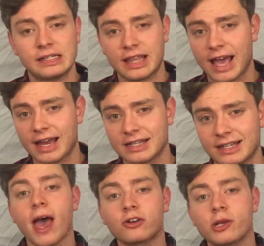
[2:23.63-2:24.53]
that.
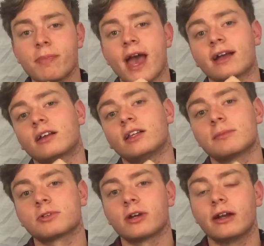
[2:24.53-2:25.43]
Battery pack
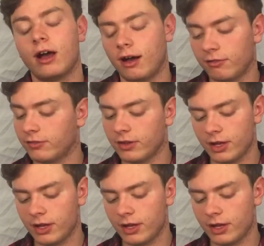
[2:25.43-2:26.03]
clips right off.